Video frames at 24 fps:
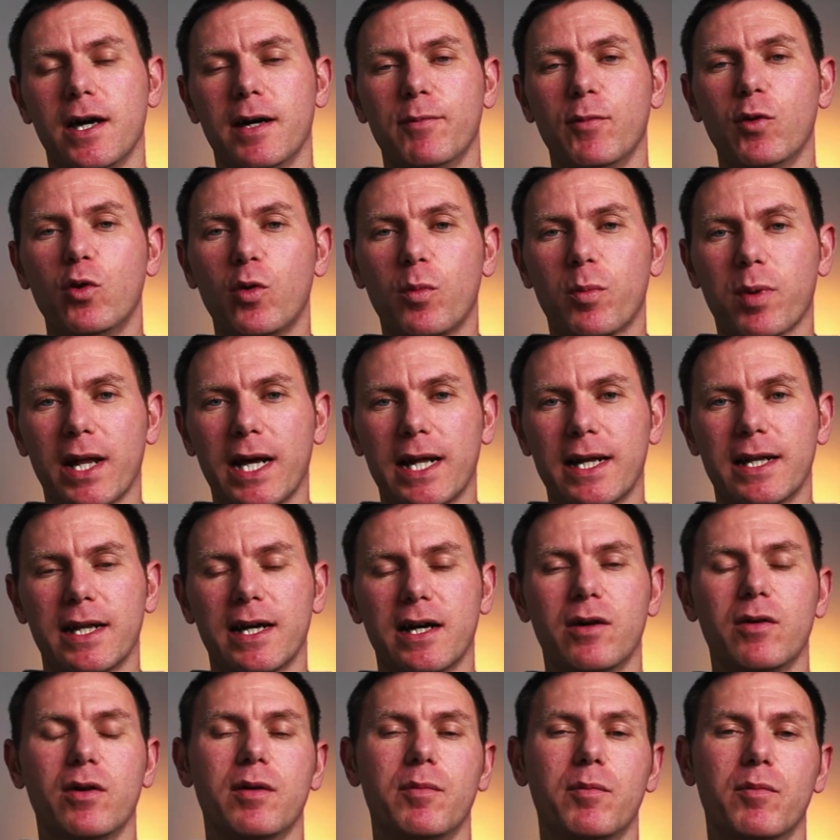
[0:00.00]
all planned
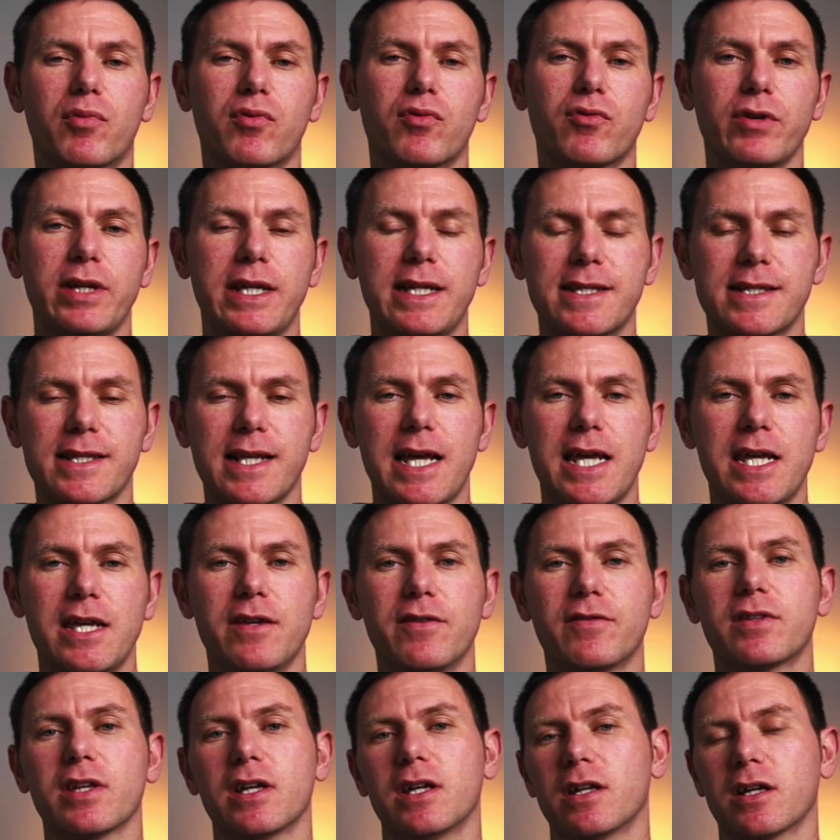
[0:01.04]
out and
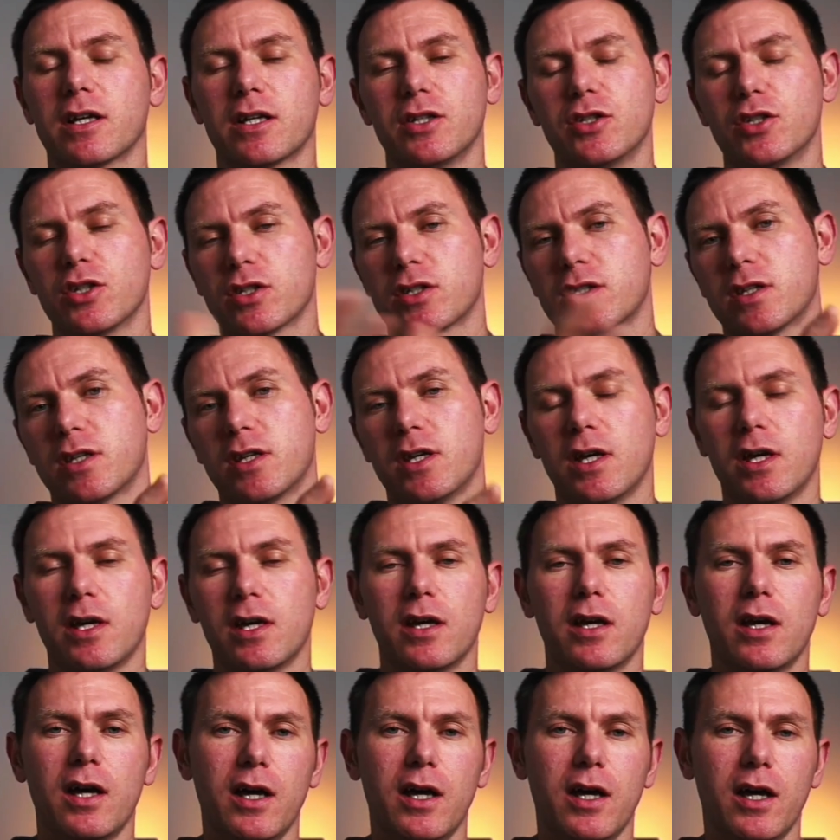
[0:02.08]
pre-saved, and I can just
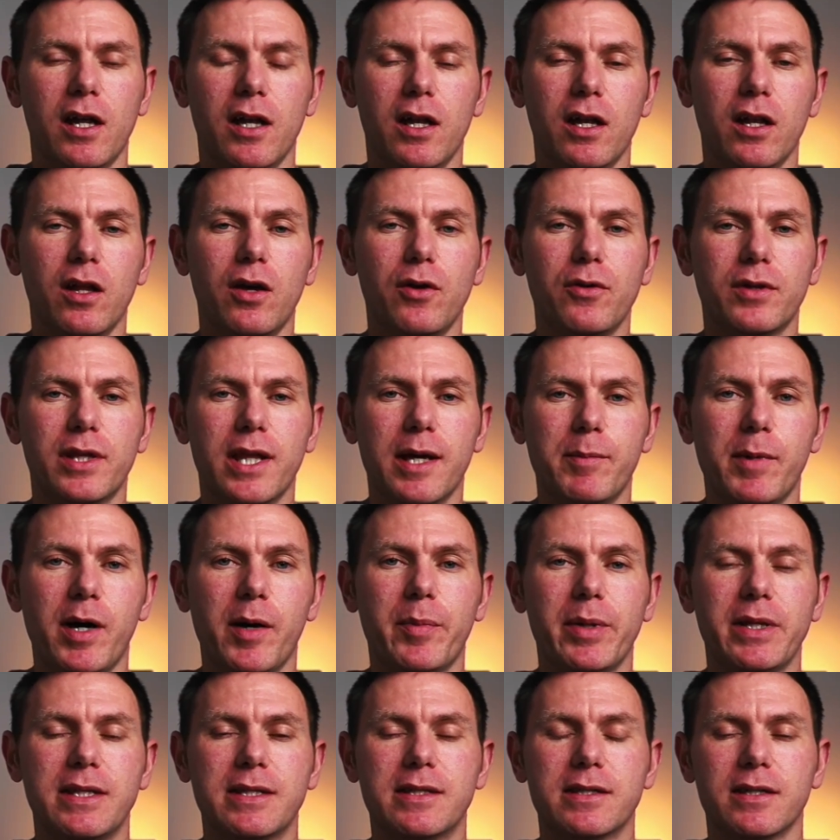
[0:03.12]
load them
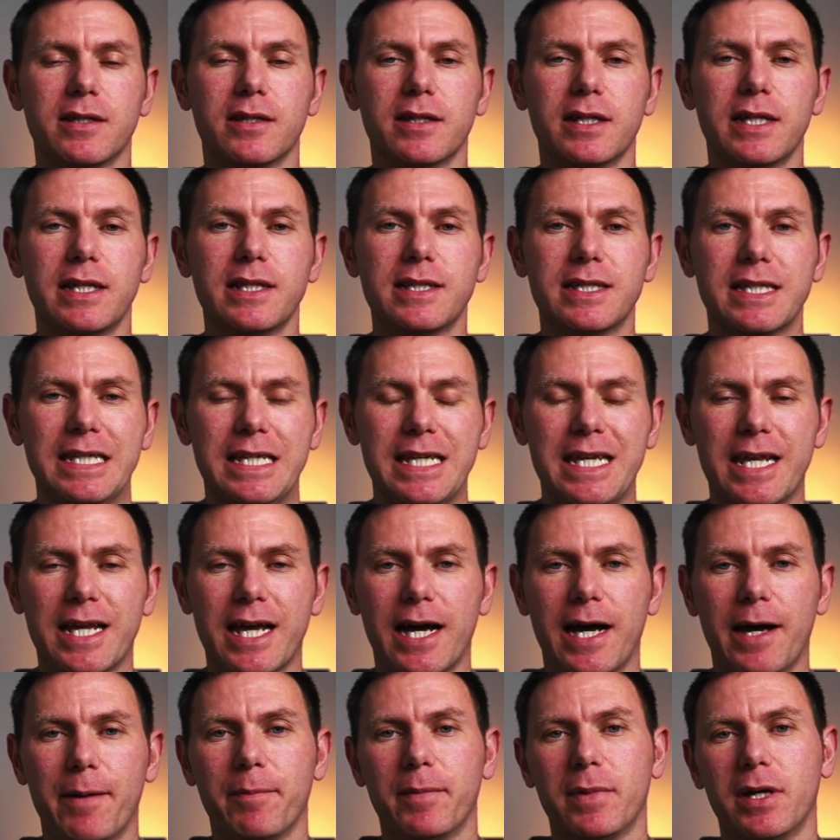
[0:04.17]
up into
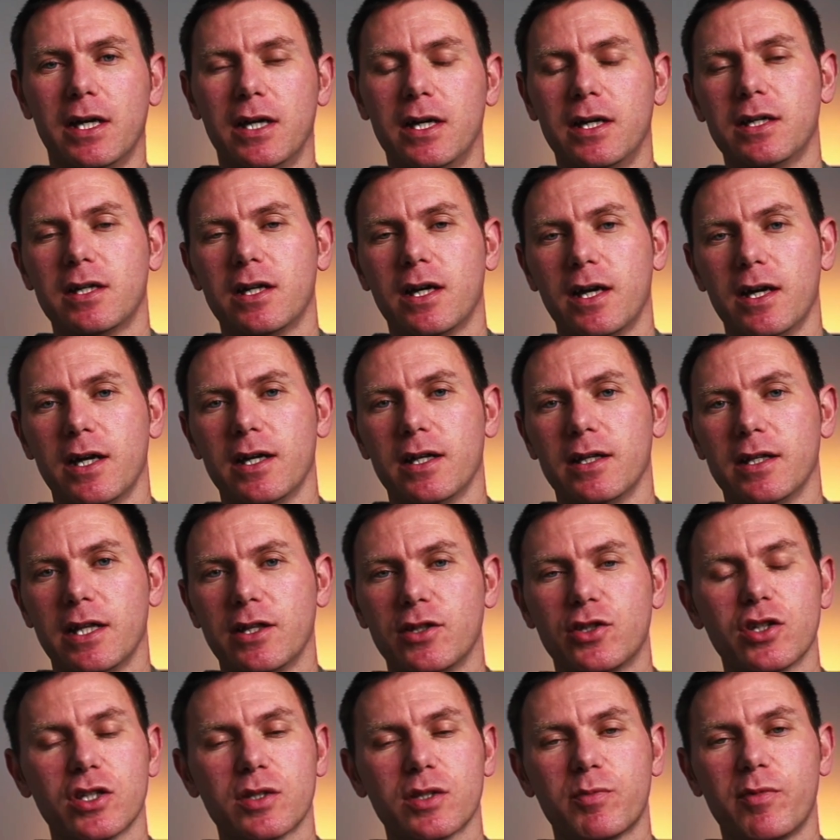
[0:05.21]
Ecamm, and
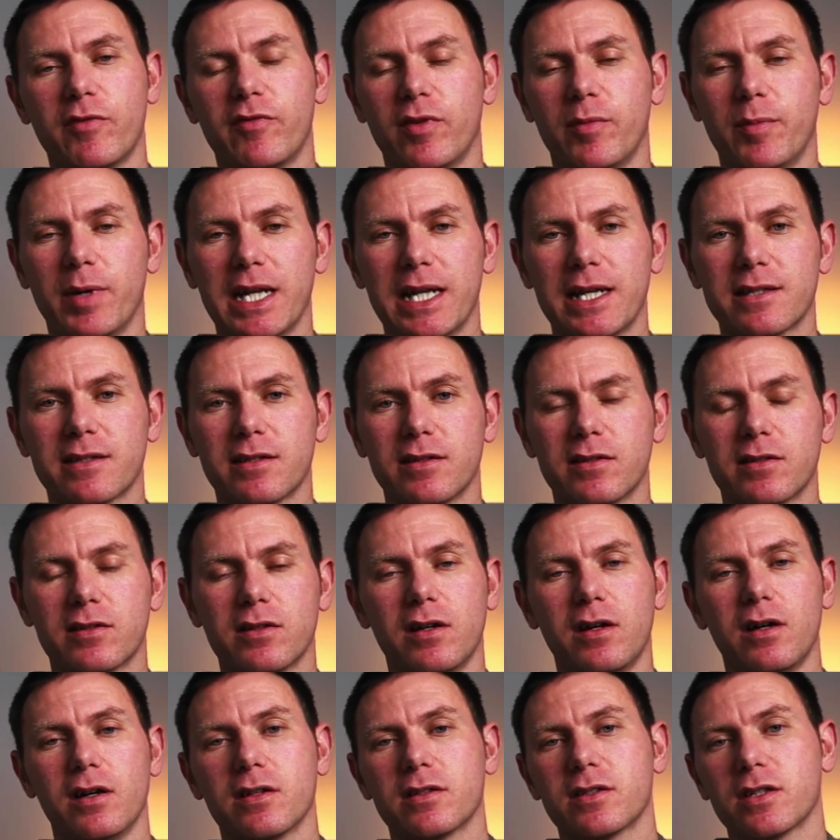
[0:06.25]
then just before my lesson
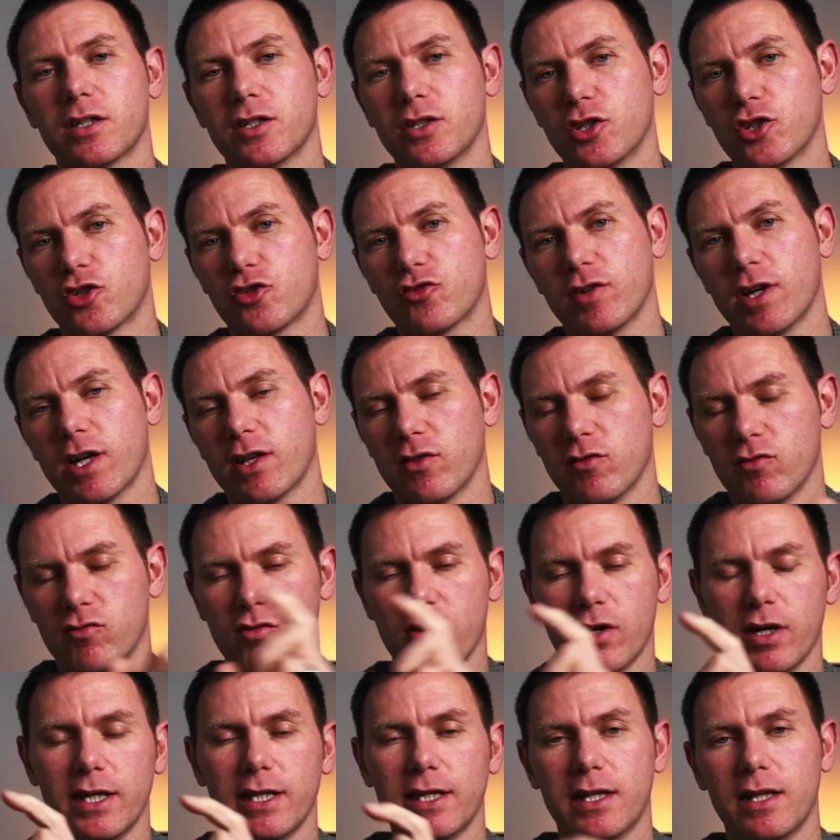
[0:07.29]
starts I can just drag the
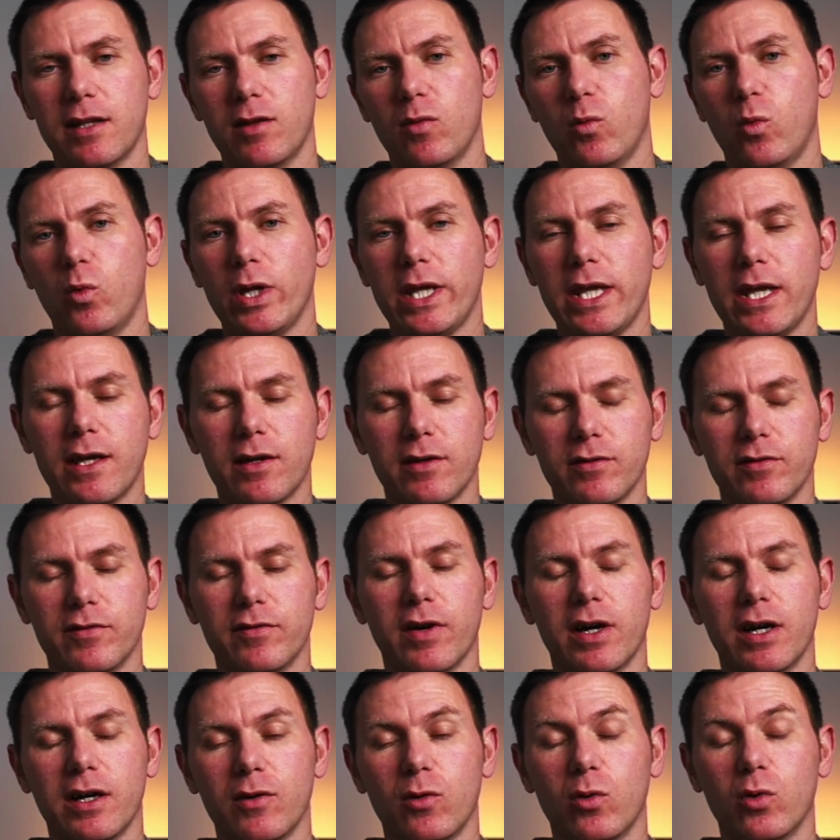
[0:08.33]
right week
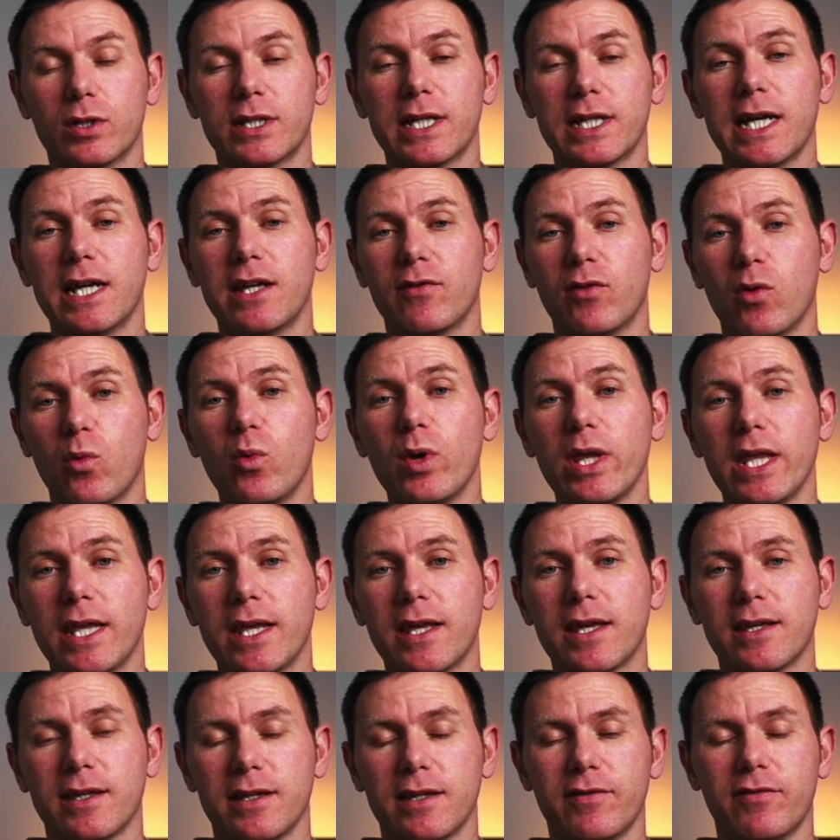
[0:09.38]
or day of the
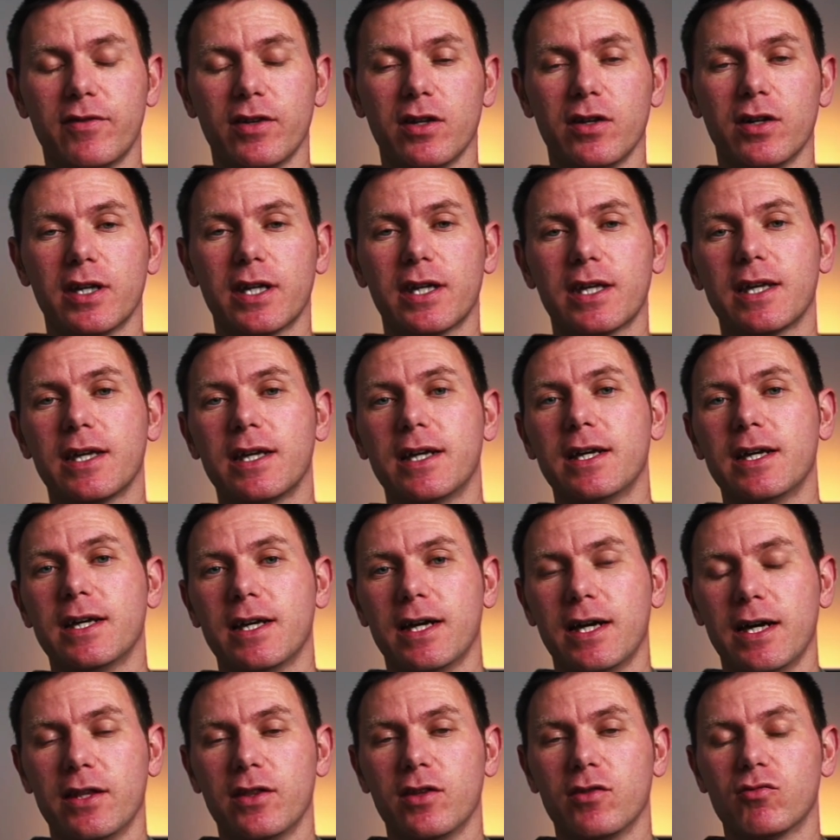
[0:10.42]
week, if you like,
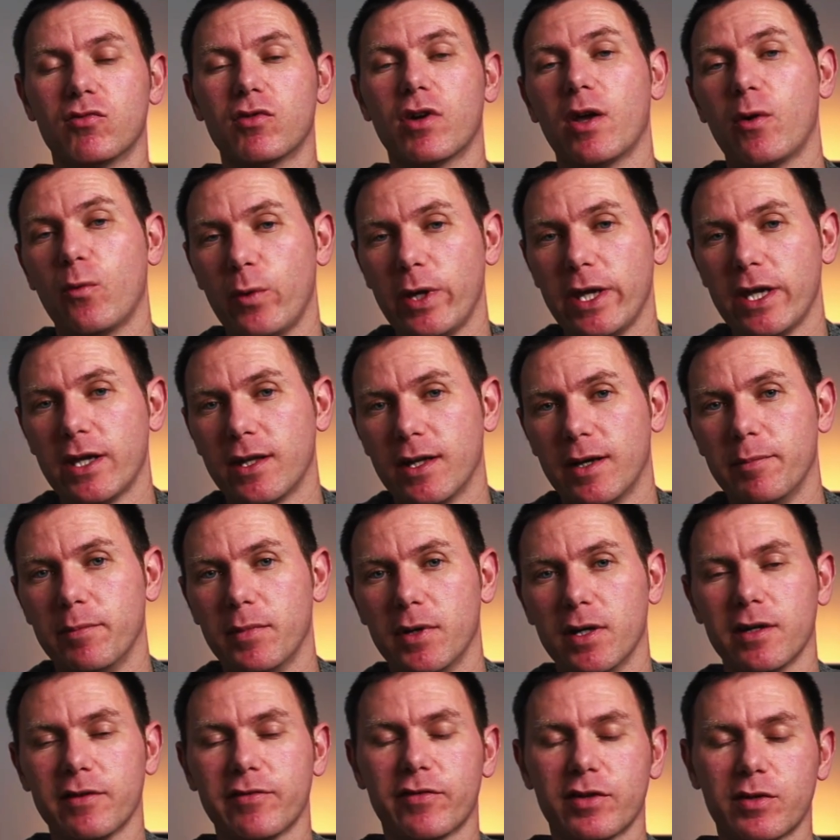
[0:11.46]
and the right week
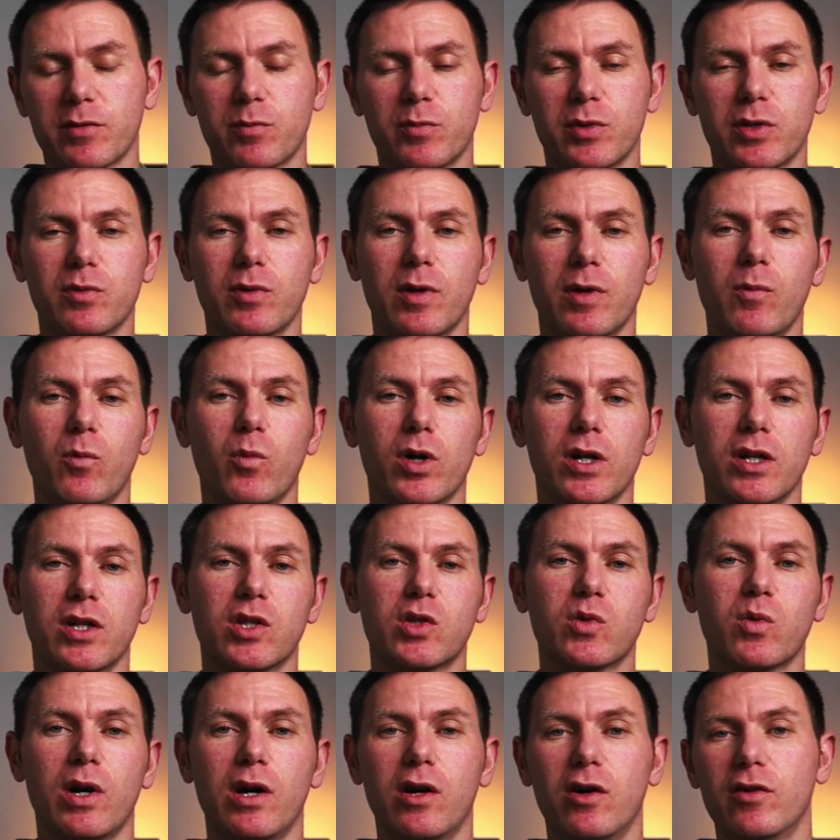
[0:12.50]
number for between 1 and
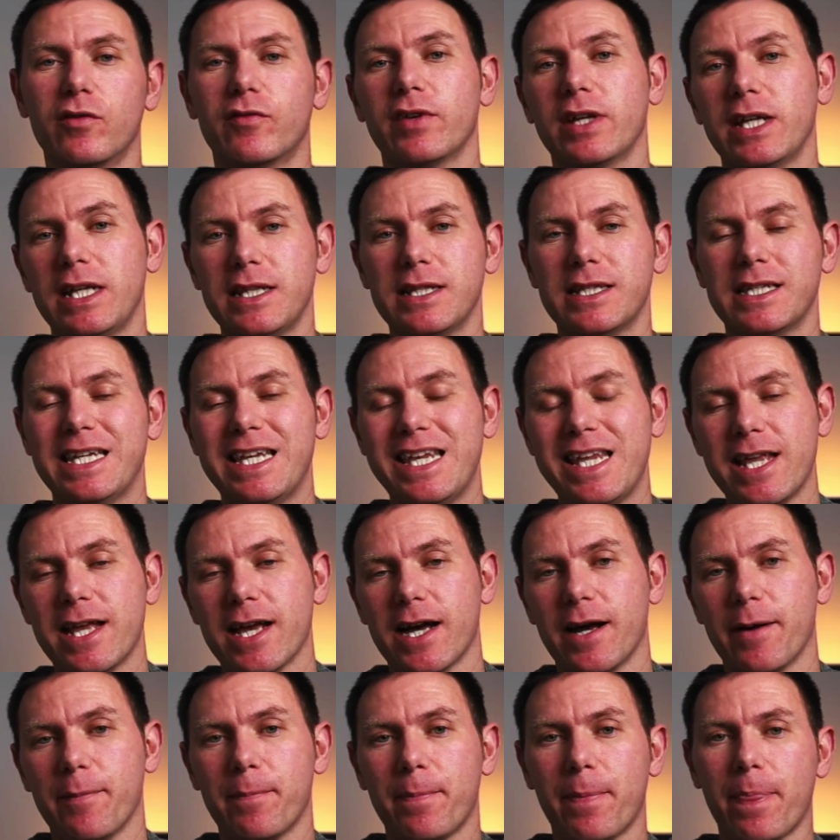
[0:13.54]
12 into
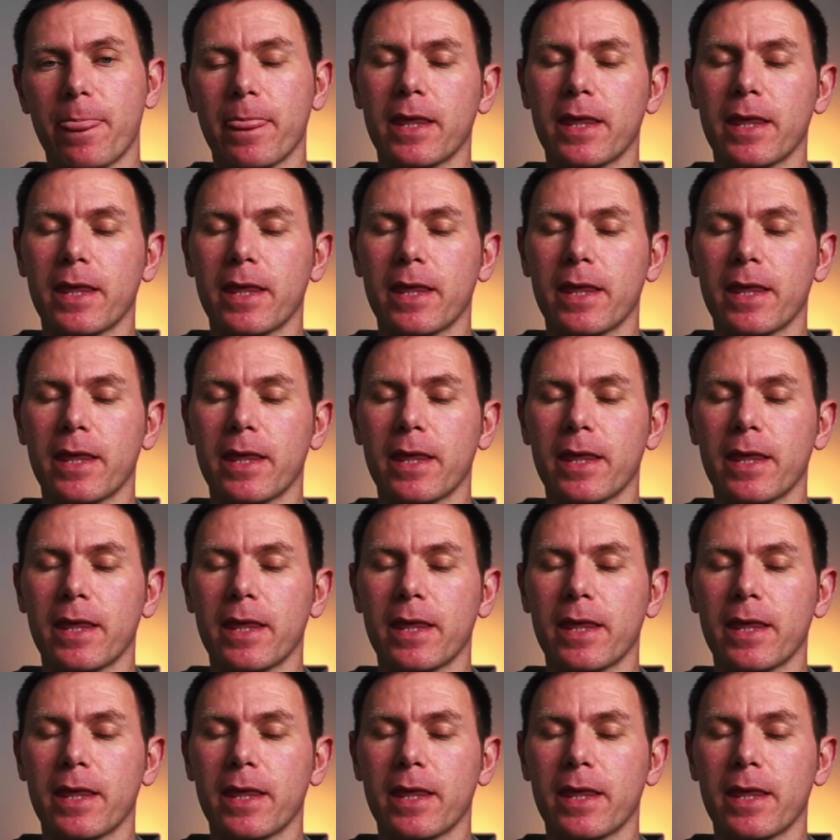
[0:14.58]
Ecamm.